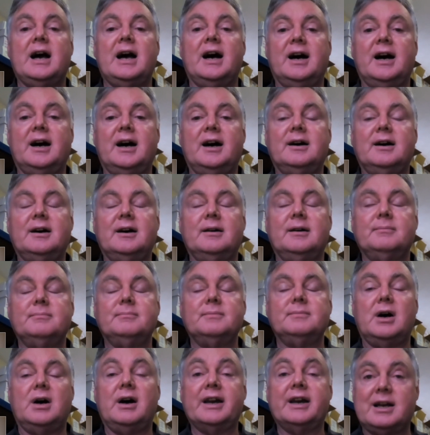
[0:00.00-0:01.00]

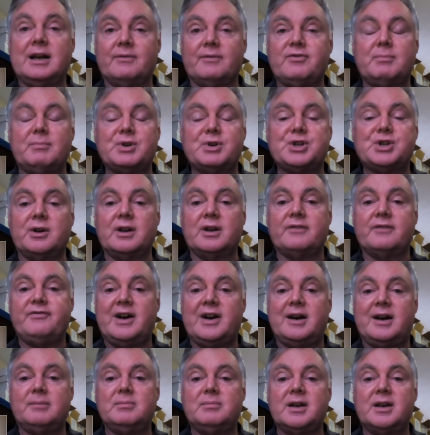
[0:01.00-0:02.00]
I come from a shooting
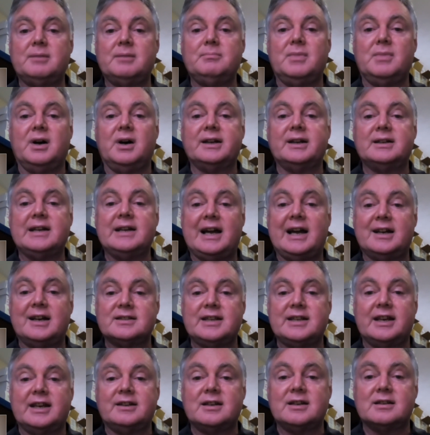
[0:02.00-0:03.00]
family. My dad
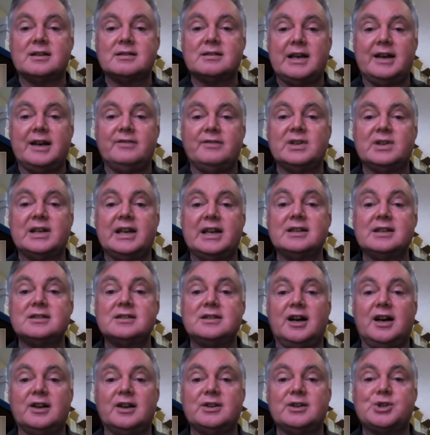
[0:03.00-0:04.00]
is 87. He
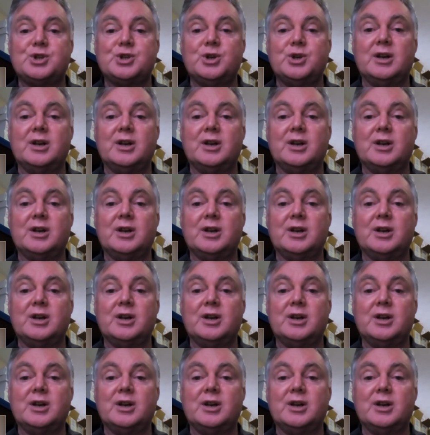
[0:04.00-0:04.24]
started